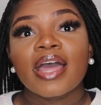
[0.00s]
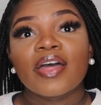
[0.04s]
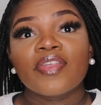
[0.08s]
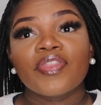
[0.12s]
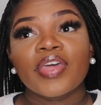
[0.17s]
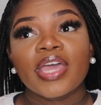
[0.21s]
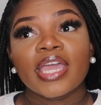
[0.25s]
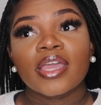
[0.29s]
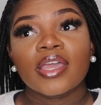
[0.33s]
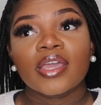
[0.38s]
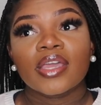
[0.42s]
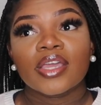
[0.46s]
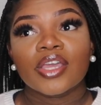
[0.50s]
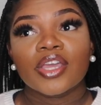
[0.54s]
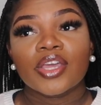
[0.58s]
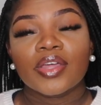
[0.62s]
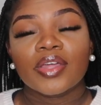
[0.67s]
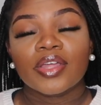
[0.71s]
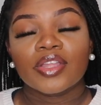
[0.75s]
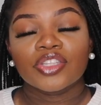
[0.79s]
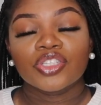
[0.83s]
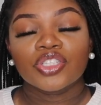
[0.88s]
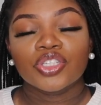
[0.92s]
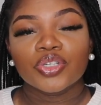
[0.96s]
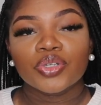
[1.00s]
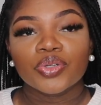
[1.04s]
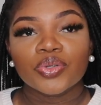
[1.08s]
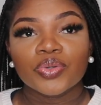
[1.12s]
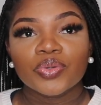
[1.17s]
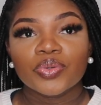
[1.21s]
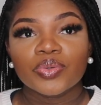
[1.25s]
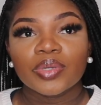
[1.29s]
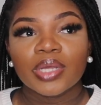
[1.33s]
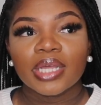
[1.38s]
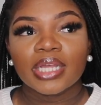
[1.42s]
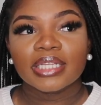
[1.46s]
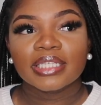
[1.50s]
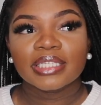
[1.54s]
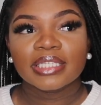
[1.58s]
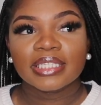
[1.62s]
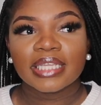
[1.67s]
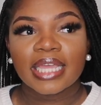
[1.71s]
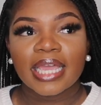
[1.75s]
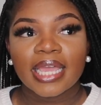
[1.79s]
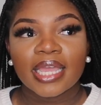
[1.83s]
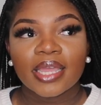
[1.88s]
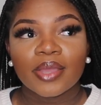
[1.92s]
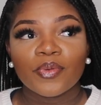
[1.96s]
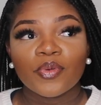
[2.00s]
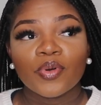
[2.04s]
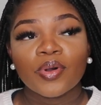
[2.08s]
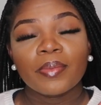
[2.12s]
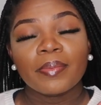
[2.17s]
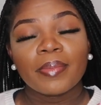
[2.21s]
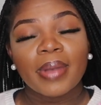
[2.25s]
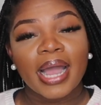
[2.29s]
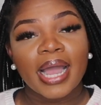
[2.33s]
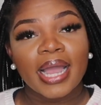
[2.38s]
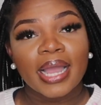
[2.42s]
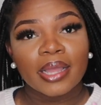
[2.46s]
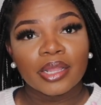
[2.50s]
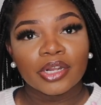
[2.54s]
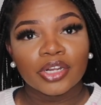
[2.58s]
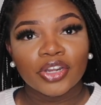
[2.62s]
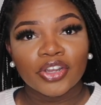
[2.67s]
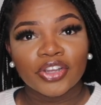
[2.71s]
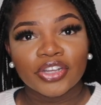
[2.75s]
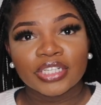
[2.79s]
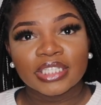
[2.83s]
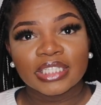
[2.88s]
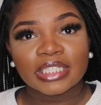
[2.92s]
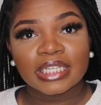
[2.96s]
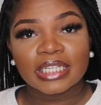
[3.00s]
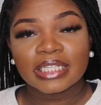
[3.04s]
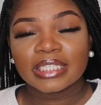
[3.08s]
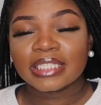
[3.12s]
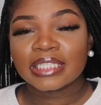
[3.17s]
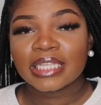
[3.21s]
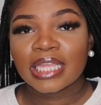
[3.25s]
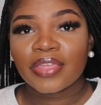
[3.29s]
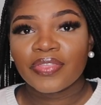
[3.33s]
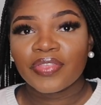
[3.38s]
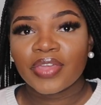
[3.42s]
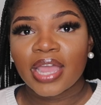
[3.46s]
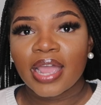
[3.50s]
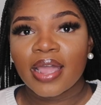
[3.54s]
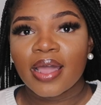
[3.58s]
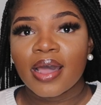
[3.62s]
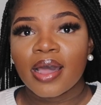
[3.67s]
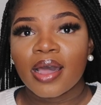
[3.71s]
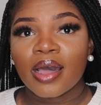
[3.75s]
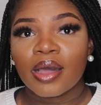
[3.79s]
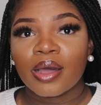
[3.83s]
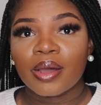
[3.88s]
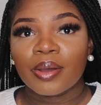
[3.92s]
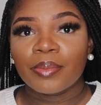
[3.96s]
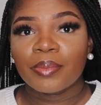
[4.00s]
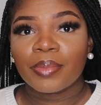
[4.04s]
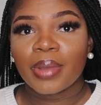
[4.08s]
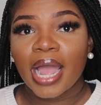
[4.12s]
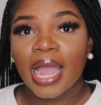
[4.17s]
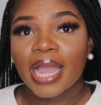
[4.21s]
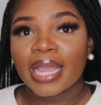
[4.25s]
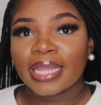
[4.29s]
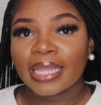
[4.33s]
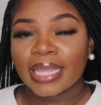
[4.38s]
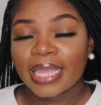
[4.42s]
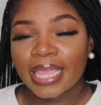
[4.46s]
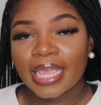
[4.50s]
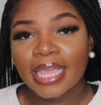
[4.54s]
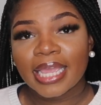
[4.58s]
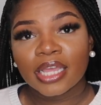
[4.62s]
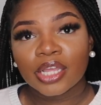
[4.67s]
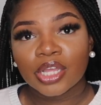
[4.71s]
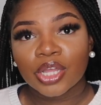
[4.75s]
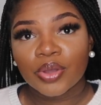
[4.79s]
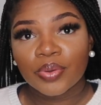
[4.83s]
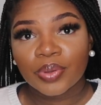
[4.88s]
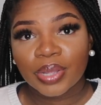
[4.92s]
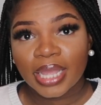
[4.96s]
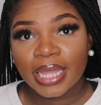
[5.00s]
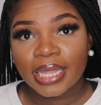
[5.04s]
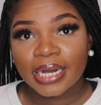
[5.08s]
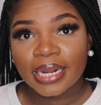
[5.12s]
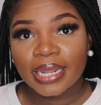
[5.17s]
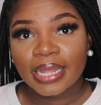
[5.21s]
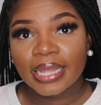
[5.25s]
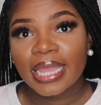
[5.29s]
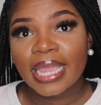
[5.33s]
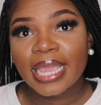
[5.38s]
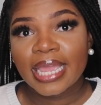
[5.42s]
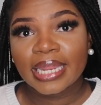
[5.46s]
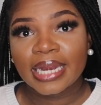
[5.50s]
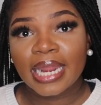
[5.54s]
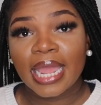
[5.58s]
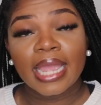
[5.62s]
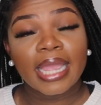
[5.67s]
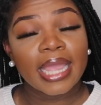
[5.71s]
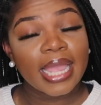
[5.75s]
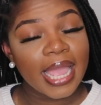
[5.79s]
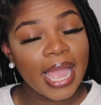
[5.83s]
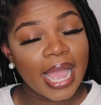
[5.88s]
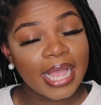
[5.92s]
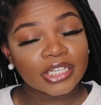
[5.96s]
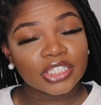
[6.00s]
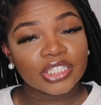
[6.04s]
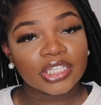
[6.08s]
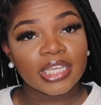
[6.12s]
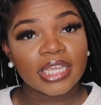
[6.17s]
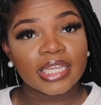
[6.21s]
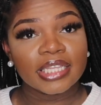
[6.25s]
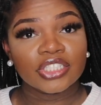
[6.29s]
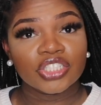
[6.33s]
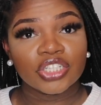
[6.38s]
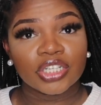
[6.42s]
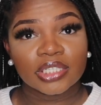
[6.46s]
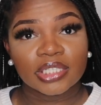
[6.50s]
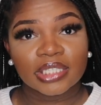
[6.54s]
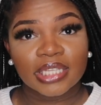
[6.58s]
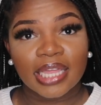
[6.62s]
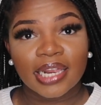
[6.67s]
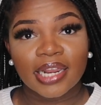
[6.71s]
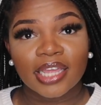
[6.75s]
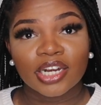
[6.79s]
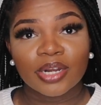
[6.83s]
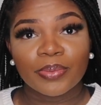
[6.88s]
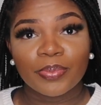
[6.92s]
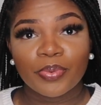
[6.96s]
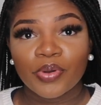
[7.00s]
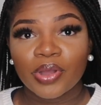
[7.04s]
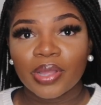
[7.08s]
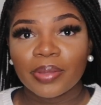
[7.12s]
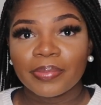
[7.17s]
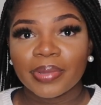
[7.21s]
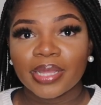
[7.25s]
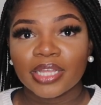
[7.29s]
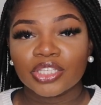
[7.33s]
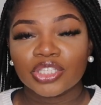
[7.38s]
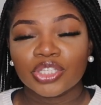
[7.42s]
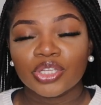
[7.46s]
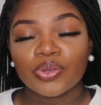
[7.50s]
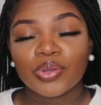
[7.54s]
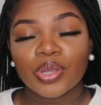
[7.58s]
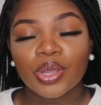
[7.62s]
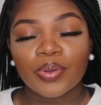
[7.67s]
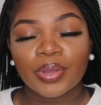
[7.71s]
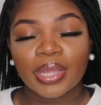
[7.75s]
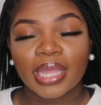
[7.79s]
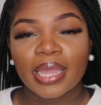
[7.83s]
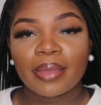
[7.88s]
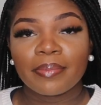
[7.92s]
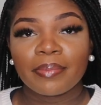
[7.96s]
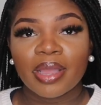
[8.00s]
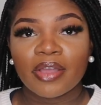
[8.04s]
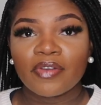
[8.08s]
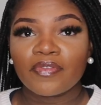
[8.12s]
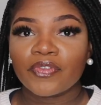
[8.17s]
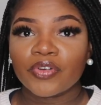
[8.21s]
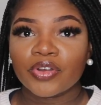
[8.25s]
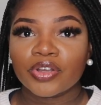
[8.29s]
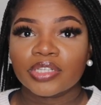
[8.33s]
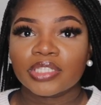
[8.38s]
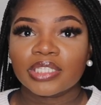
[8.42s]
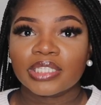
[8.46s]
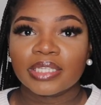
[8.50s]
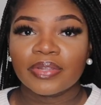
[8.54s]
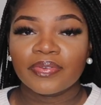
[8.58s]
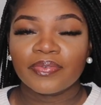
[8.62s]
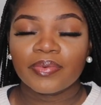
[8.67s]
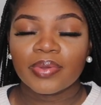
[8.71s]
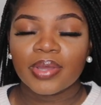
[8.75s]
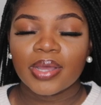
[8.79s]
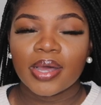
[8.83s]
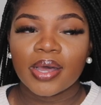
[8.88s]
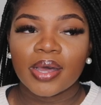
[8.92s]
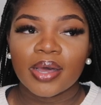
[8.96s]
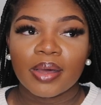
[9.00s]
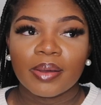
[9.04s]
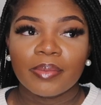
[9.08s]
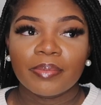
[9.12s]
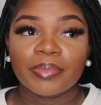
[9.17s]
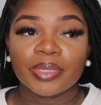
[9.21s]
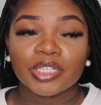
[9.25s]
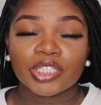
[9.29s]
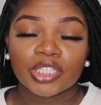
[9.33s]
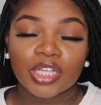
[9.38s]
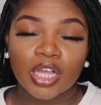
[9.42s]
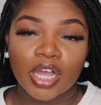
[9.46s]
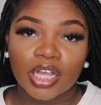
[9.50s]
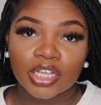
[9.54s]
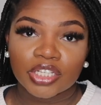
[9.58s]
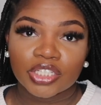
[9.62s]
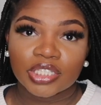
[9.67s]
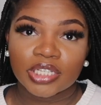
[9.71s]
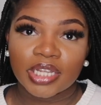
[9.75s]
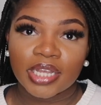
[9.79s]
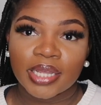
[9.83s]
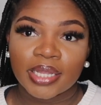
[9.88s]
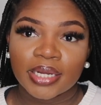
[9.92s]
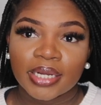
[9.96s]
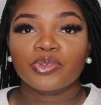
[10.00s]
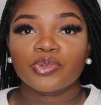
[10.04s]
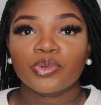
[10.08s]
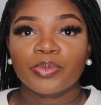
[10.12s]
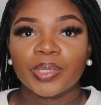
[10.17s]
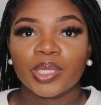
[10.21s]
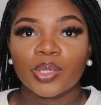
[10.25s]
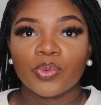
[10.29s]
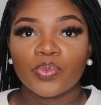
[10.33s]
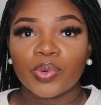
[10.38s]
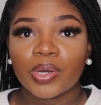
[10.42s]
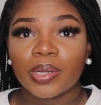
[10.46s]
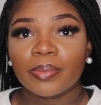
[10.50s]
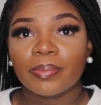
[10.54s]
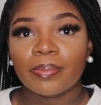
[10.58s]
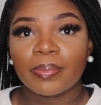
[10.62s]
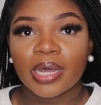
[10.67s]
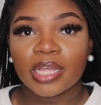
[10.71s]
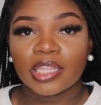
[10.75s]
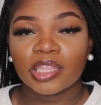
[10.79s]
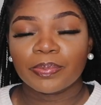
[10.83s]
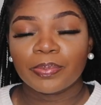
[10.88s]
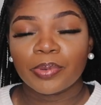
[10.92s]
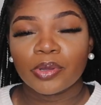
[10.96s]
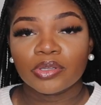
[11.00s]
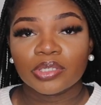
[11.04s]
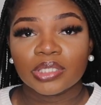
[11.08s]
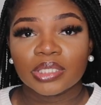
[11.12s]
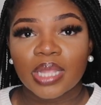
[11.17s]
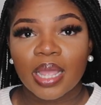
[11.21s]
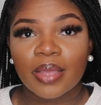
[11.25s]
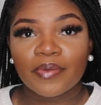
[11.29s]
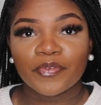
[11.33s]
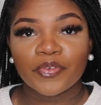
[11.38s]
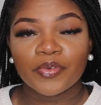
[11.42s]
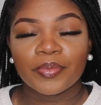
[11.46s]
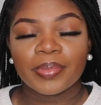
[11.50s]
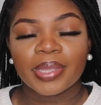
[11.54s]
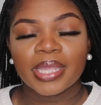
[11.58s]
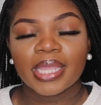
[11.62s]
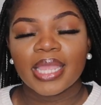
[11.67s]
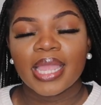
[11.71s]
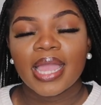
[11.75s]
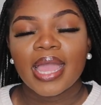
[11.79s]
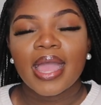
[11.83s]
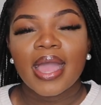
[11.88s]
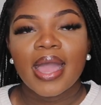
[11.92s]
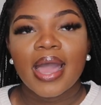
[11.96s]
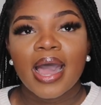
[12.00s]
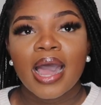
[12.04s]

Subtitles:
They do say, well, my nurse did say that I can go get it, and I actually just set an appointment to go get my first massage done, which will be 1 month post-op for me.